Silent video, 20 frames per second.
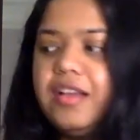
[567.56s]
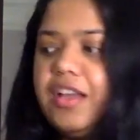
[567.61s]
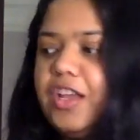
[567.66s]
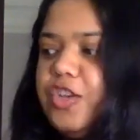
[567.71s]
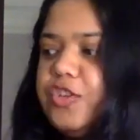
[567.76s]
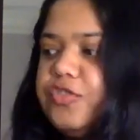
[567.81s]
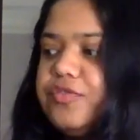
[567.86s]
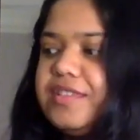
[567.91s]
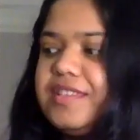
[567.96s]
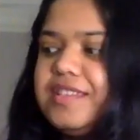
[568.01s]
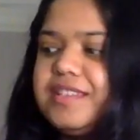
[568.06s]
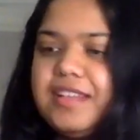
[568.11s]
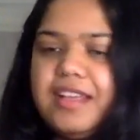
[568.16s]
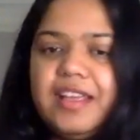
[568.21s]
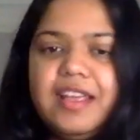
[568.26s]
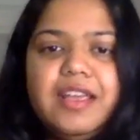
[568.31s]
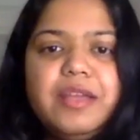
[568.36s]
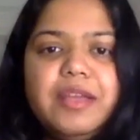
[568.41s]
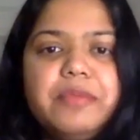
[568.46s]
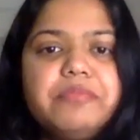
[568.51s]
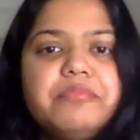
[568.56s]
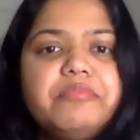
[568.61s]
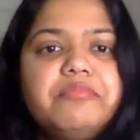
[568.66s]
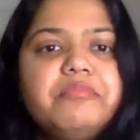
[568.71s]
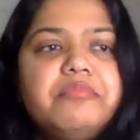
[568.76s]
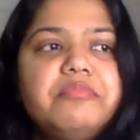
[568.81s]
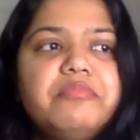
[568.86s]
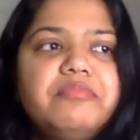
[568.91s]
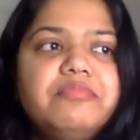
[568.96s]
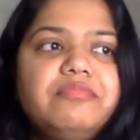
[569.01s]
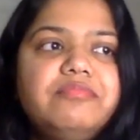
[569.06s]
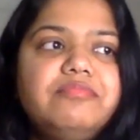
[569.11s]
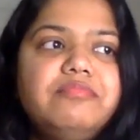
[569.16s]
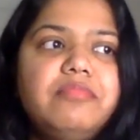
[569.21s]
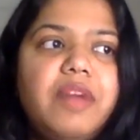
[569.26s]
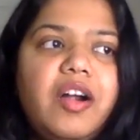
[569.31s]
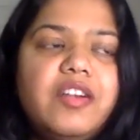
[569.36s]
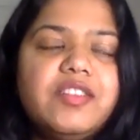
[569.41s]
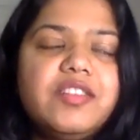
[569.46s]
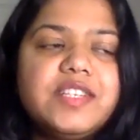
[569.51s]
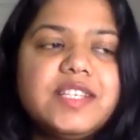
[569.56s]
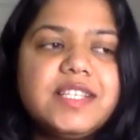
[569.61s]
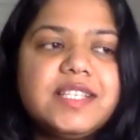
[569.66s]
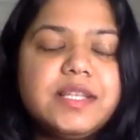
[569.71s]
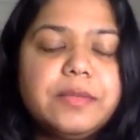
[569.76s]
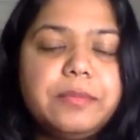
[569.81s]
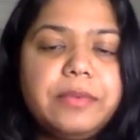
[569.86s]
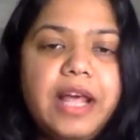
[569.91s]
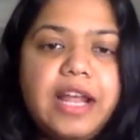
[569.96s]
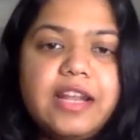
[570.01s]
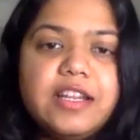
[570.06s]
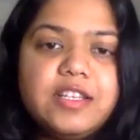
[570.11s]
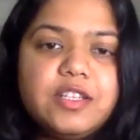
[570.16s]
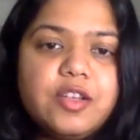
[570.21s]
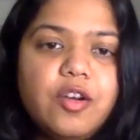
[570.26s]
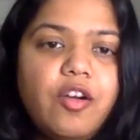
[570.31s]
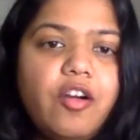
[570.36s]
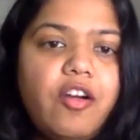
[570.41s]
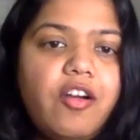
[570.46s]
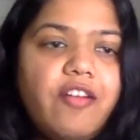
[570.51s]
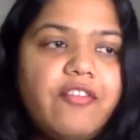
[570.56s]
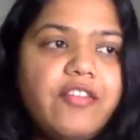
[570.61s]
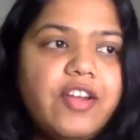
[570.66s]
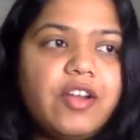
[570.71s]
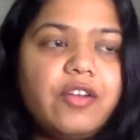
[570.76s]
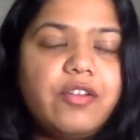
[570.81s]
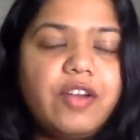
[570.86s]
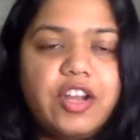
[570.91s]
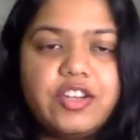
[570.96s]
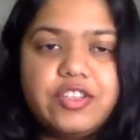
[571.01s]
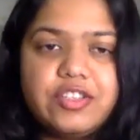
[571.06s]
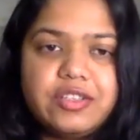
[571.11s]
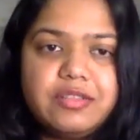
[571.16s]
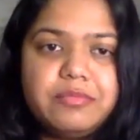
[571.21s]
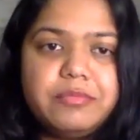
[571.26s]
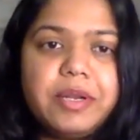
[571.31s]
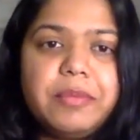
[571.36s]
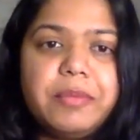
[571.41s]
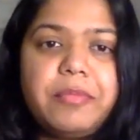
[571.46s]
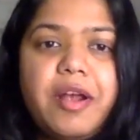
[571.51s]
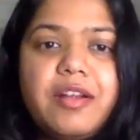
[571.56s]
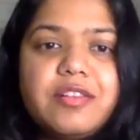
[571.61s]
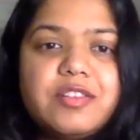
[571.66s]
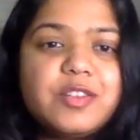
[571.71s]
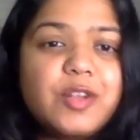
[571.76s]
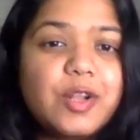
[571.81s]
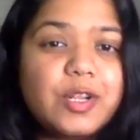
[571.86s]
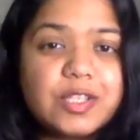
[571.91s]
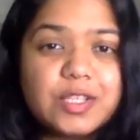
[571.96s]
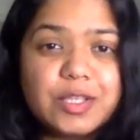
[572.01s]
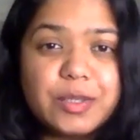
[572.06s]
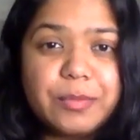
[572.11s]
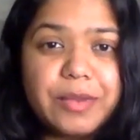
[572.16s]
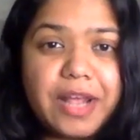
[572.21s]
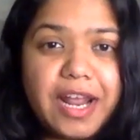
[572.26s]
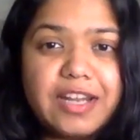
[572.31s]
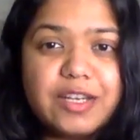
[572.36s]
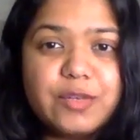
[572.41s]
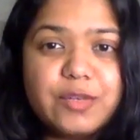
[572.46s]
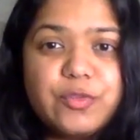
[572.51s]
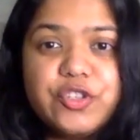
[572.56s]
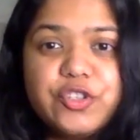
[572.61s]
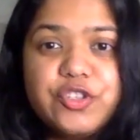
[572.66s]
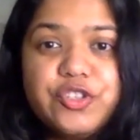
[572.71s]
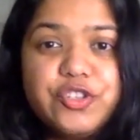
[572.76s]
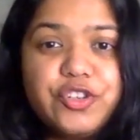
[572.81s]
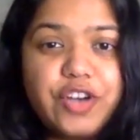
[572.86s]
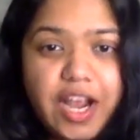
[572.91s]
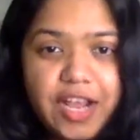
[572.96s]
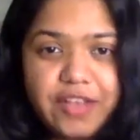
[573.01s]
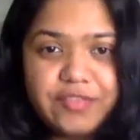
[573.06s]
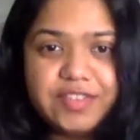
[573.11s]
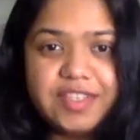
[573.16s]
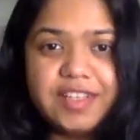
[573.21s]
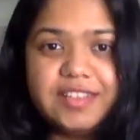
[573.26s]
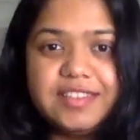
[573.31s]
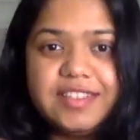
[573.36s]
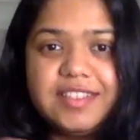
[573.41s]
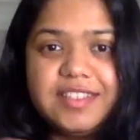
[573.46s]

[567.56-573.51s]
interesting. Mars is the planet of aggression, but Mars is also the planet which drives us.